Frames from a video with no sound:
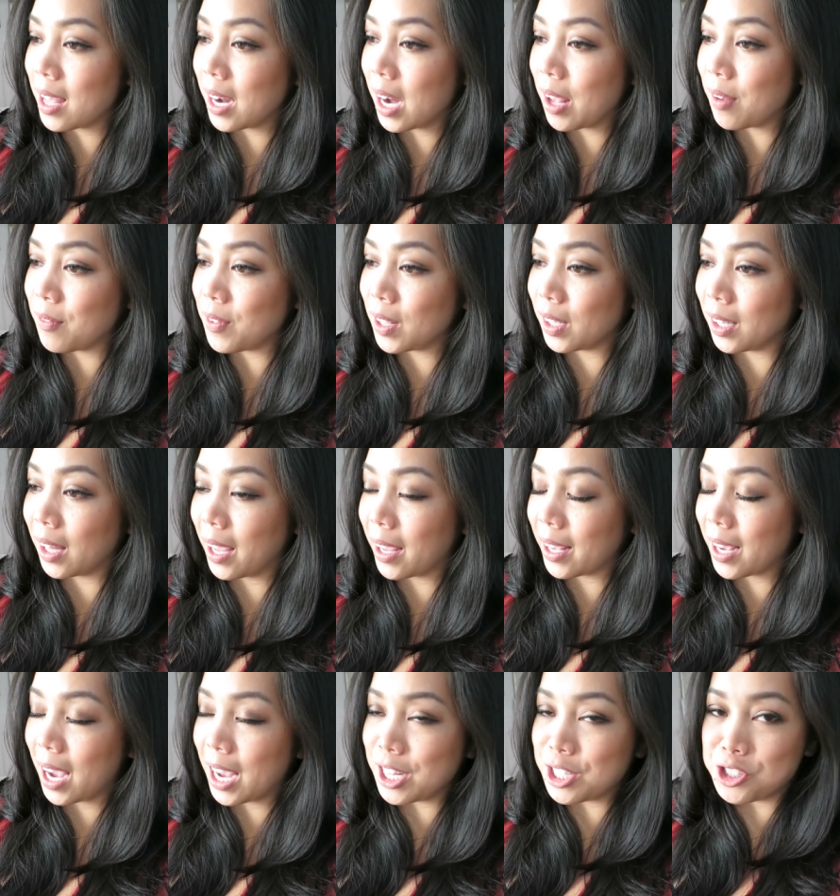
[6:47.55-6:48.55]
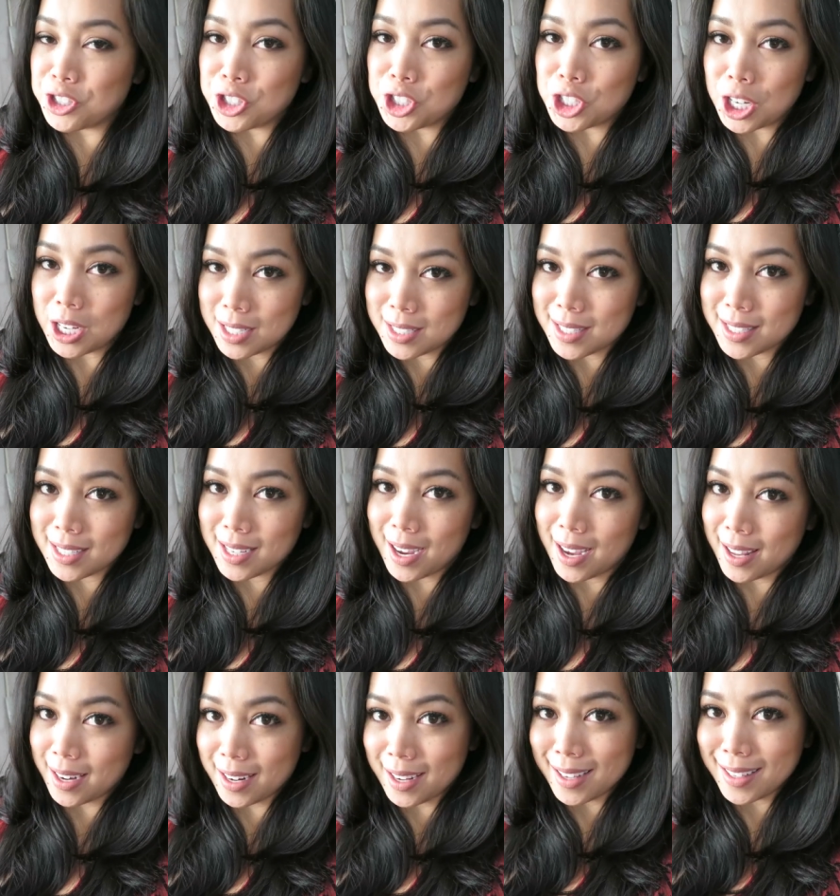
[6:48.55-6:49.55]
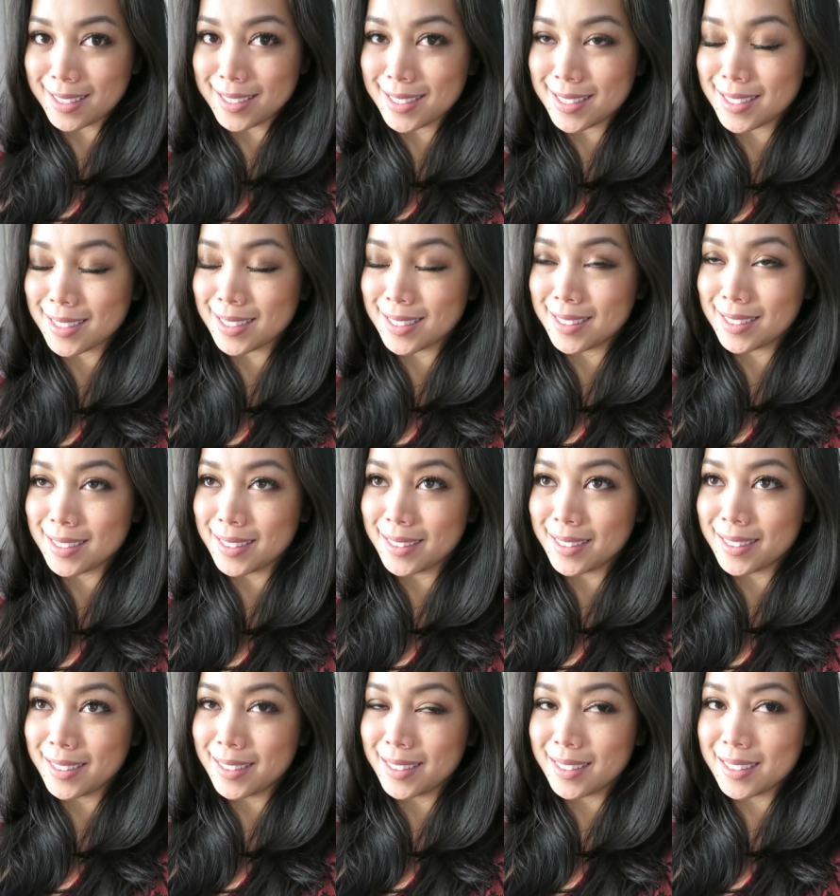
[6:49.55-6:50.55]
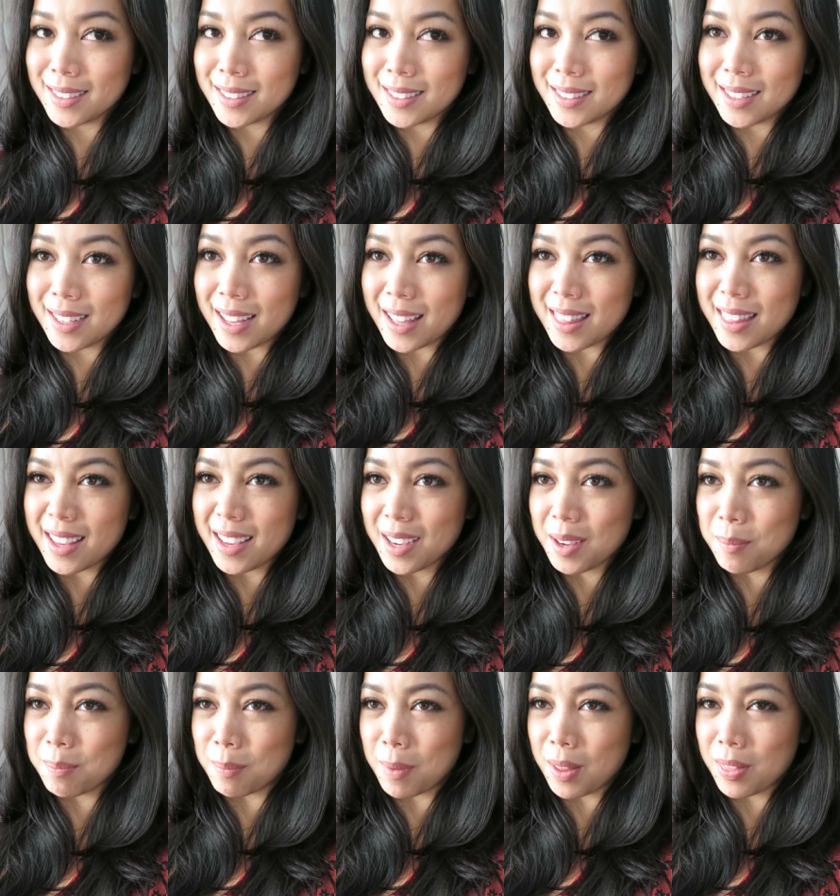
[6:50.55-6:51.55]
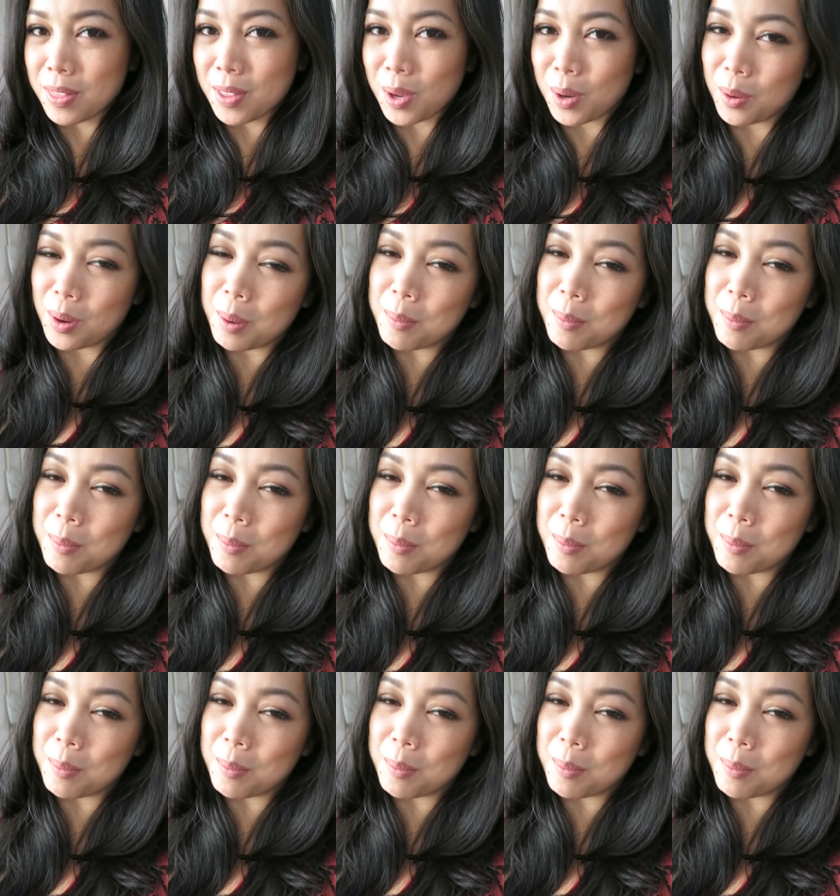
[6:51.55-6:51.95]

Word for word: and I feel like I just cut it, I think a month ago.